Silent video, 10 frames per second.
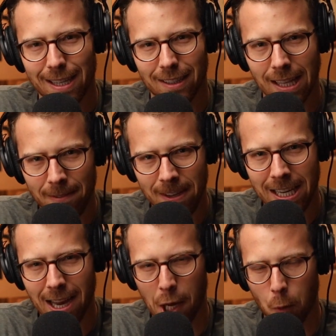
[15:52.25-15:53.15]

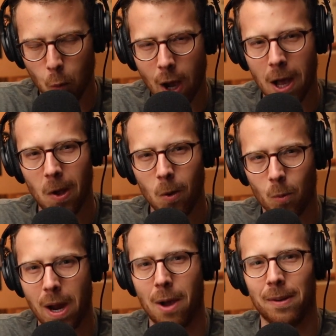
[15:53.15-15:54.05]
Living a
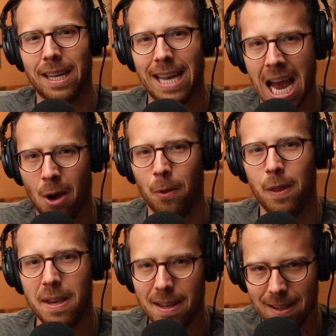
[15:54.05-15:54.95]
well-rounded,
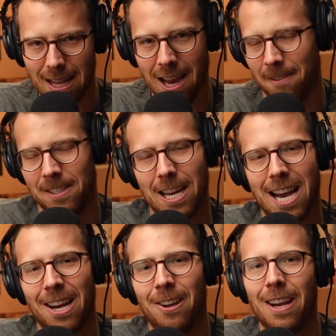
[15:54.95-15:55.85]
healthy
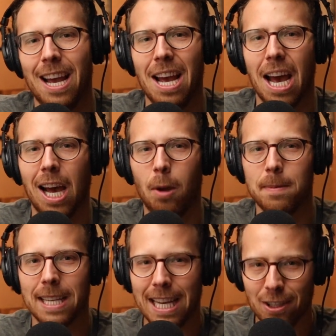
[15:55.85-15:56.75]
lifestyle
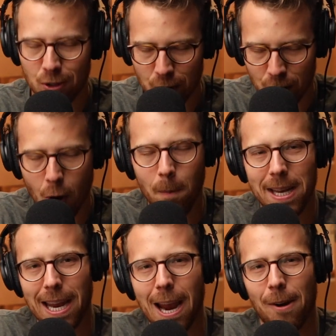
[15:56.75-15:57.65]
helps in so
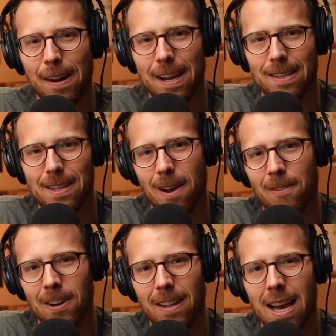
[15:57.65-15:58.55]
many areas of
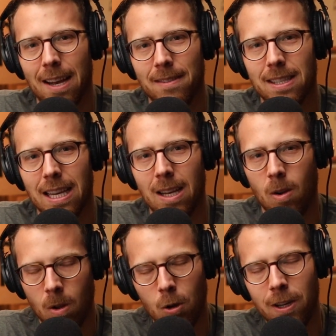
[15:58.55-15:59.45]
our lives,
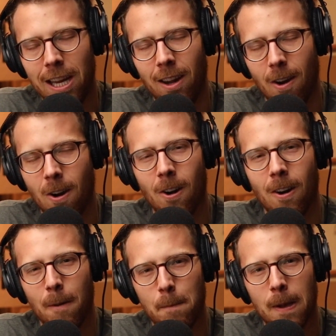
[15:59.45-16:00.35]
including
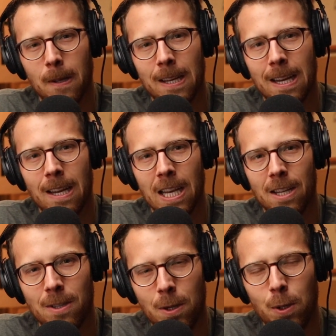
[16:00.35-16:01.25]
our ability
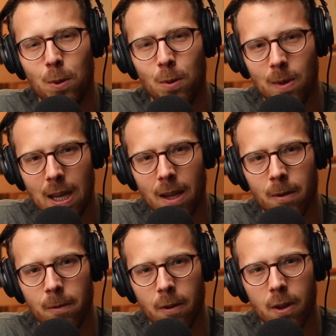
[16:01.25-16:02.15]
to
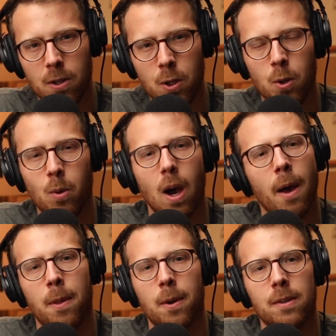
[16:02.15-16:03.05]
give to
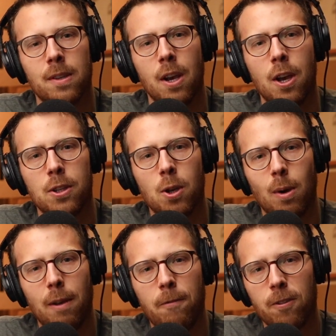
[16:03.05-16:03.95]
others. So
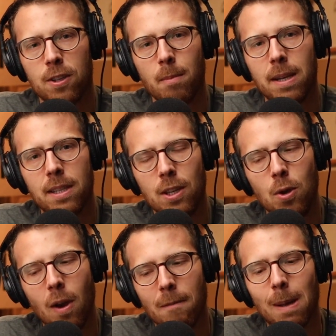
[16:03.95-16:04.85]
if for some reason
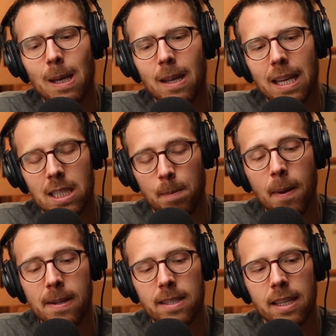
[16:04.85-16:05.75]
you have been
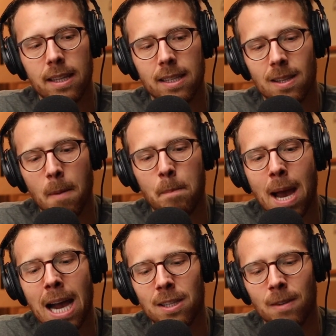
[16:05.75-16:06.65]
experiencing this
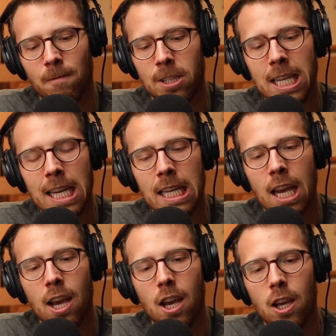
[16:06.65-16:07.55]
compassion fatigue,
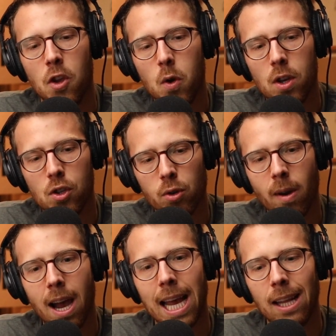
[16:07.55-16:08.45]
you can
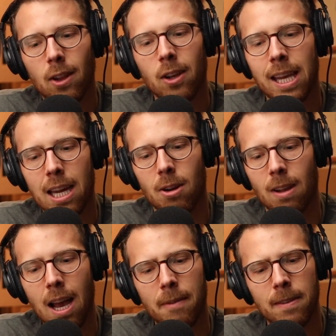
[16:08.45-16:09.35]
try looking at your
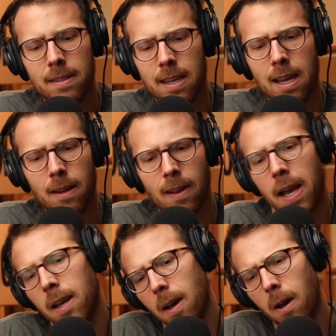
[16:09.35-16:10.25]
life and seeing
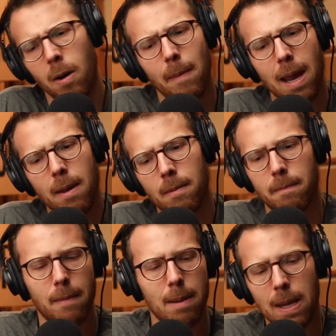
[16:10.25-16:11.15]
like, oh man,
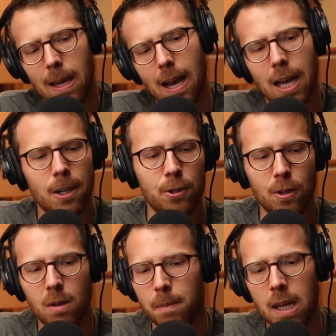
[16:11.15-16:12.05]
maybe I
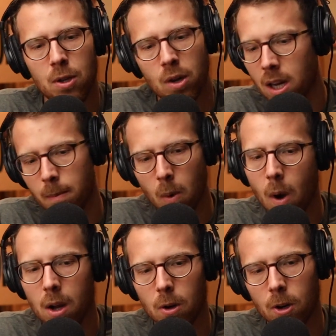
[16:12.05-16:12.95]
should be drinking more
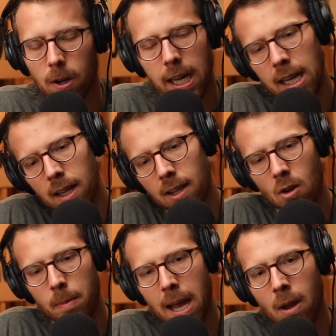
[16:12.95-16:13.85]
water or eating a
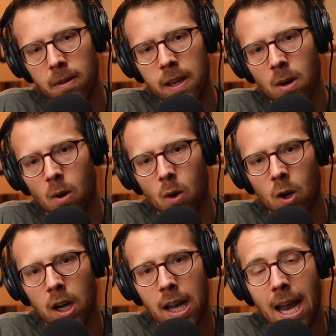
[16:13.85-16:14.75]
little bit healthier
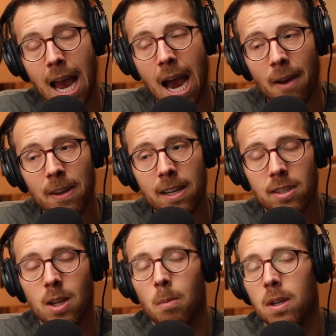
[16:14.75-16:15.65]
or having
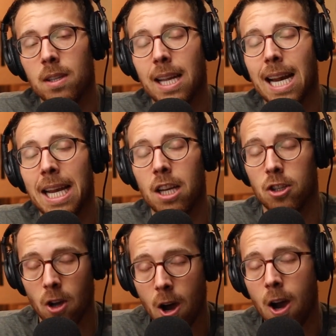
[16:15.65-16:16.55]
someone that I can
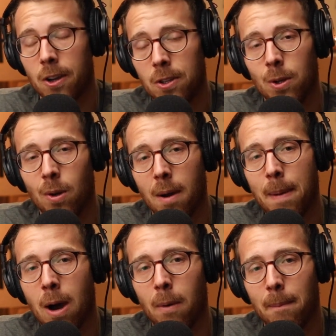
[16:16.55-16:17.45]
talk to
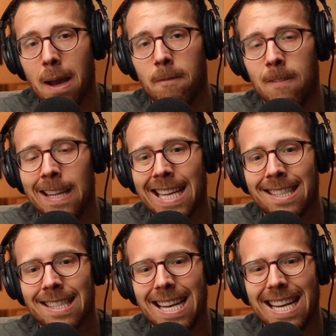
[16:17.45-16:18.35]
about my
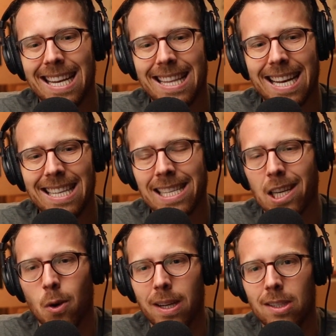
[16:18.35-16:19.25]
feelings that isn't
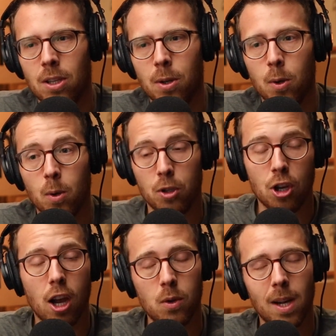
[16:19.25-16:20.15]
going to
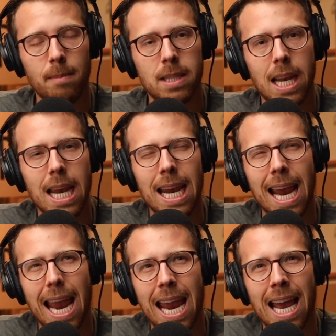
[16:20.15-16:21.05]
judge what I'm
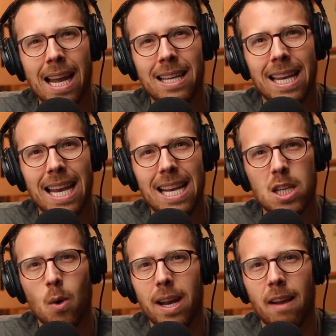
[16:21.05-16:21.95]
saying and is
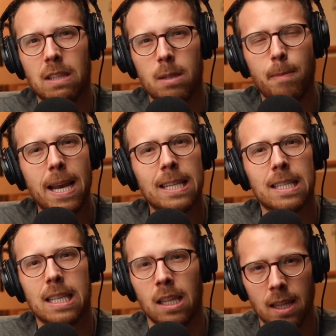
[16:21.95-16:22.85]
going to have space
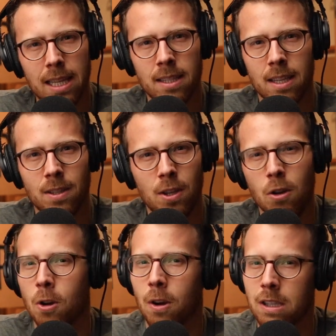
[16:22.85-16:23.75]
to listen to
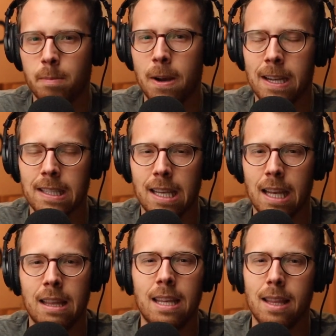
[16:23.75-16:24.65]
your experience. I
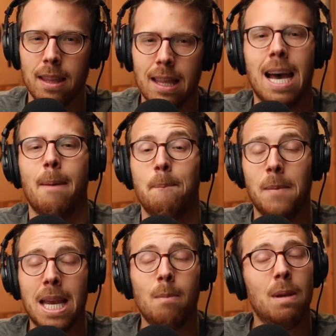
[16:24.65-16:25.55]
think that
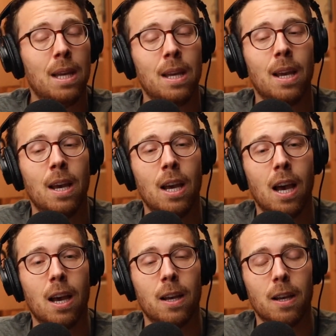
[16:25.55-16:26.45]
may be
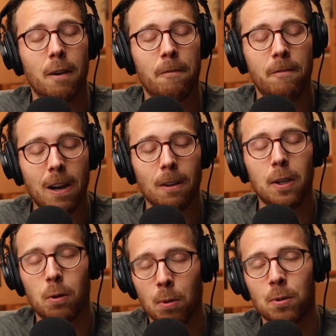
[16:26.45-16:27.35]
a
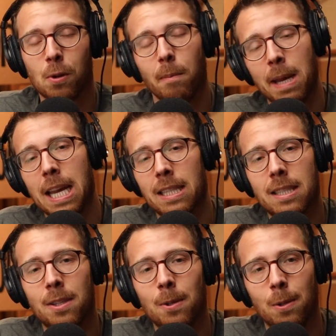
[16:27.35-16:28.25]
fairly crucial piece
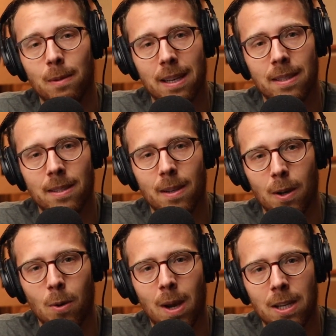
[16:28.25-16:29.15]
to this
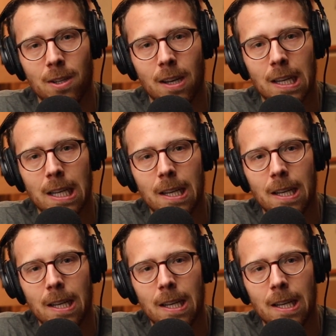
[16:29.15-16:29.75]
equation.